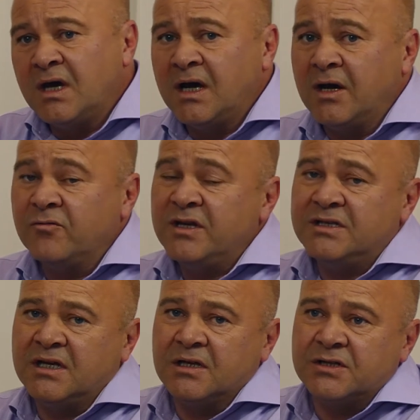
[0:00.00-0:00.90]

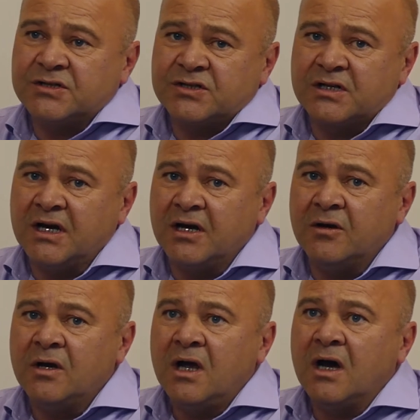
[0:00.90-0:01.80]
Retailers
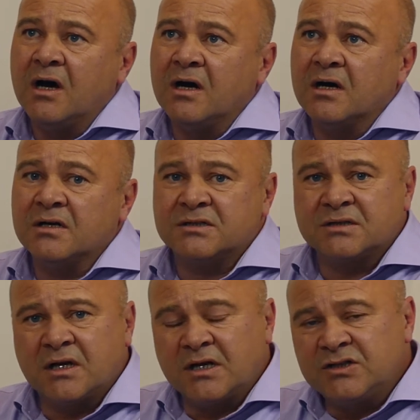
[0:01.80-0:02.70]
now are
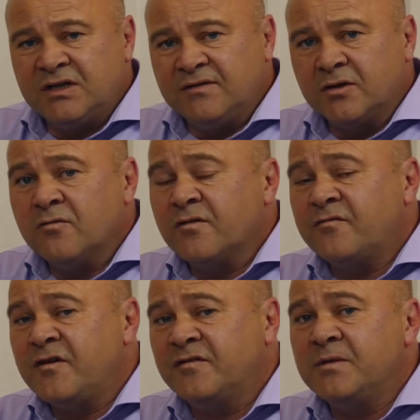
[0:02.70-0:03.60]
achieving over
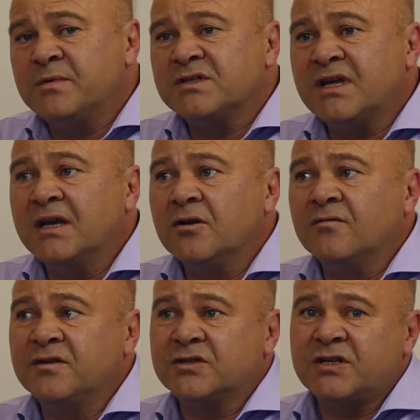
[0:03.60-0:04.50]
50%
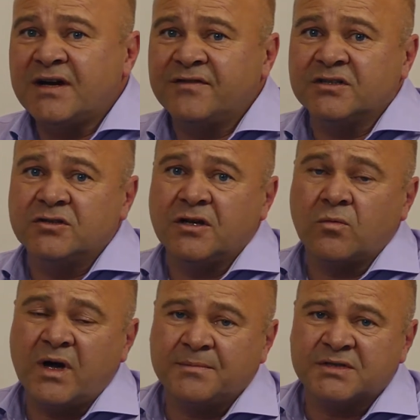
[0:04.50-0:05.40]
of their traffic to their
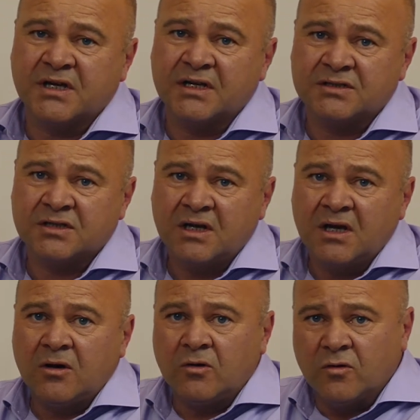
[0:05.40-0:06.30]
websites
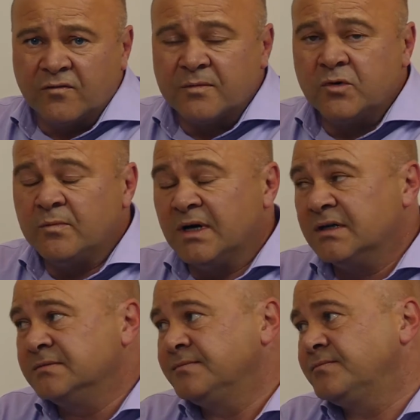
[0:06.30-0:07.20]
over
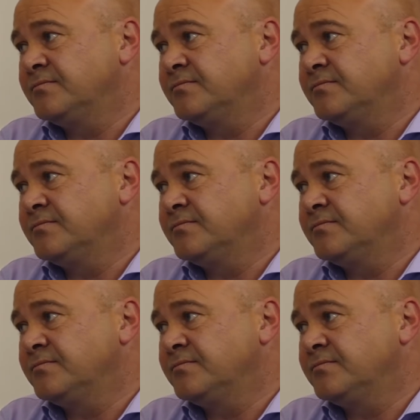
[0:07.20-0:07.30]
mobile.